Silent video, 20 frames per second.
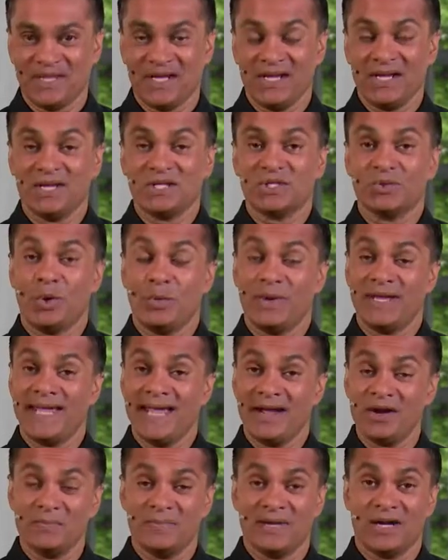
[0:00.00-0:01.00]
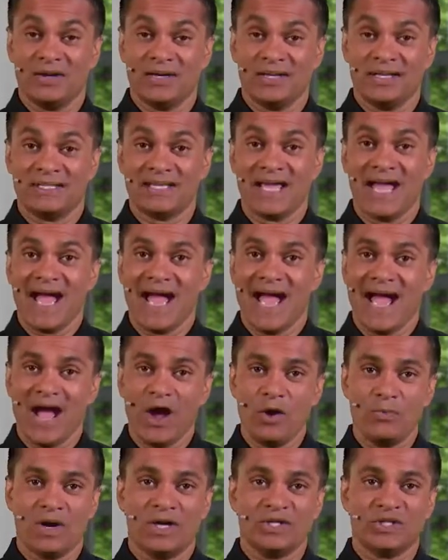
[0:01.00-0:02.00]
So what we care about is how
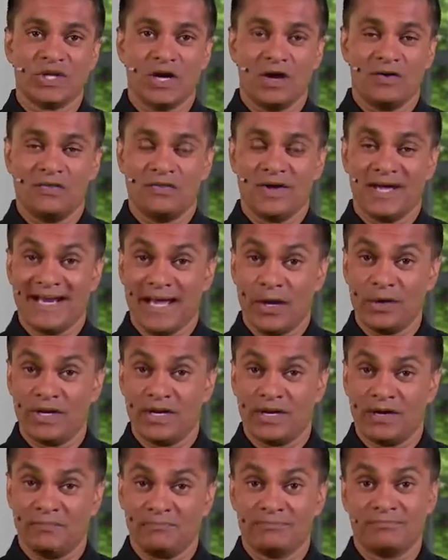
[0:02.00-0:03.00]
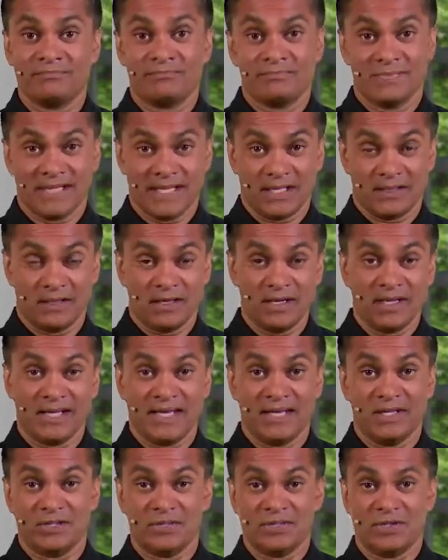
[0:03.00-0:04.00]
much of an outcome, like lung
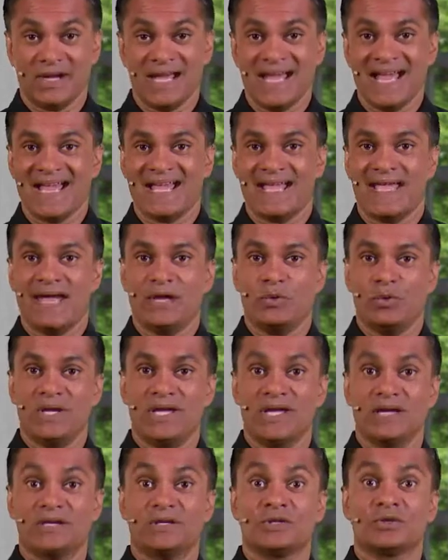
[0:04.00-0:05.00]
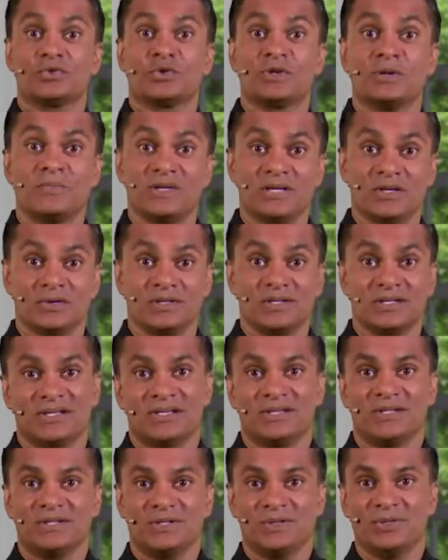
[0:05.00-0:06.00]
cancer, can we attribute
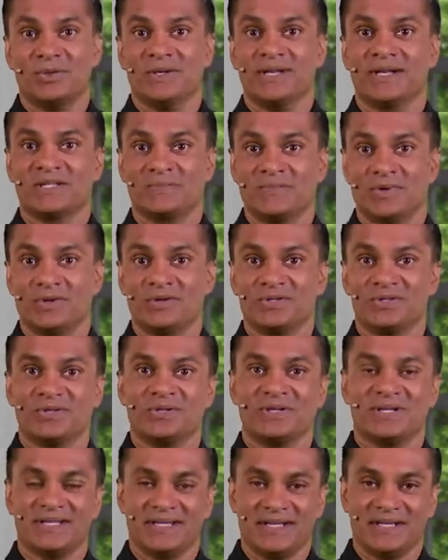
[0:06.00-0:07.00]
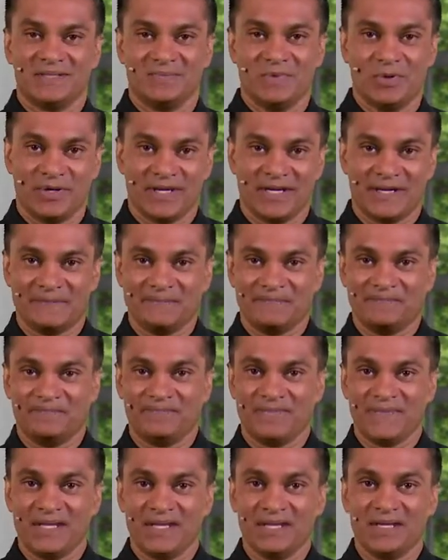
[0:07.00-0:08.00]
to an exposure like smoking.
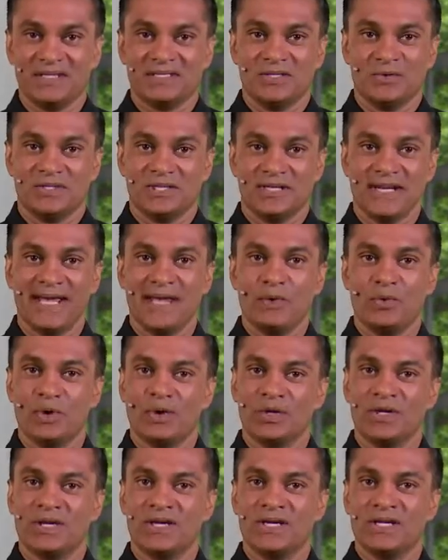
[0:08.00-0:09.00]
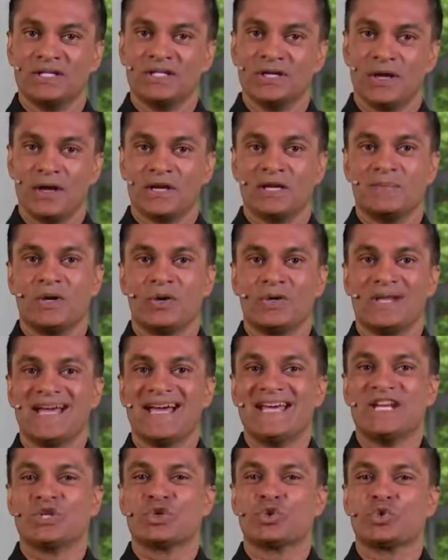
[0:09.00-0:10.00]
So today we're going to talk about
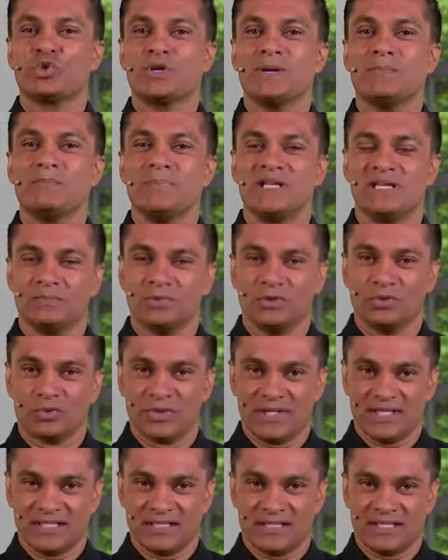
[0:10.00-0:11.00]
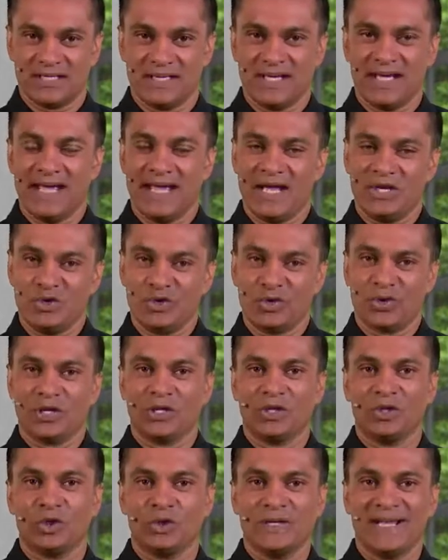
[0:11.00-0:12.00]
attributable risk, and you're going to
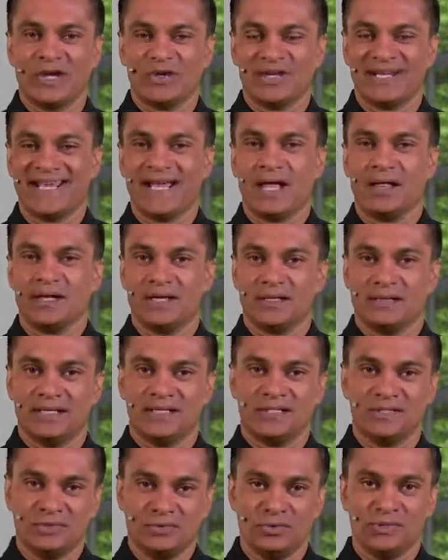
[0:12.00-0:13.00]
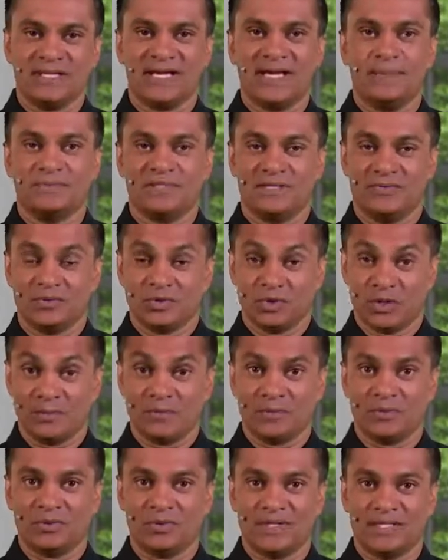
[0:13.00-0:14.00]
learn how to calculate two types of
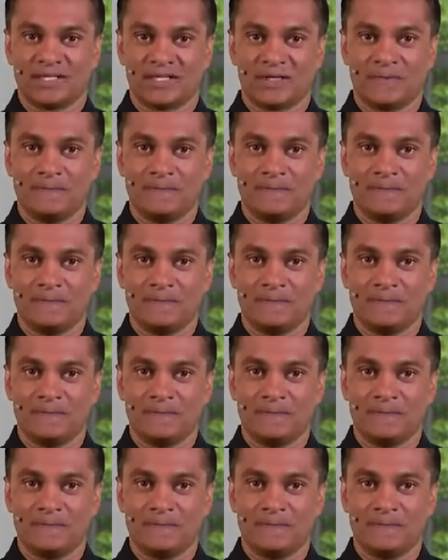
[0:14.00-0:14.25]
attributable risk.